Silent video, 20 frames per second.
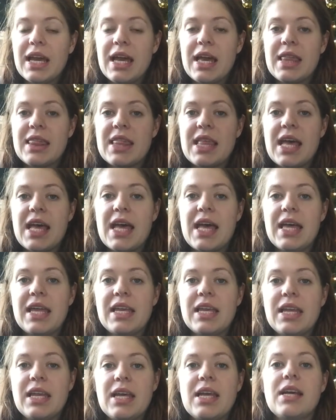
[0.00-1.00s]
and
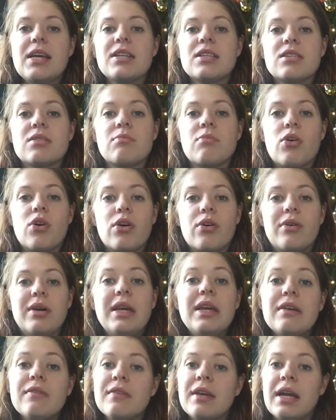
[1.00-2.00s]
then tomorrow
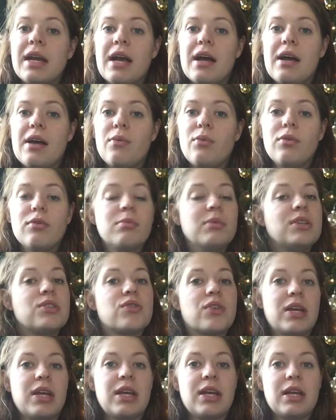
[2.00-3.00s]
evening we'll be
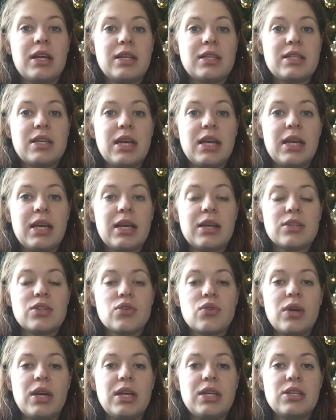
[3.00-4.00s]
taking a
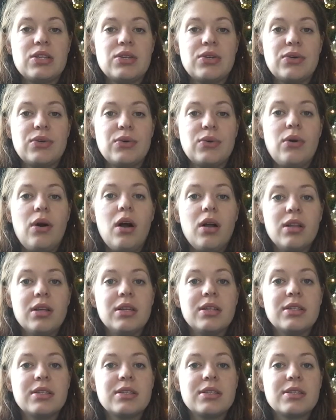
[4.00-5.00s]
train to
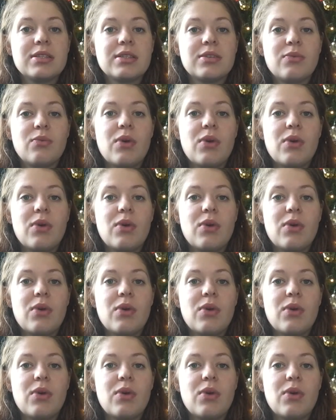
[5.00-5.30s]
Holland,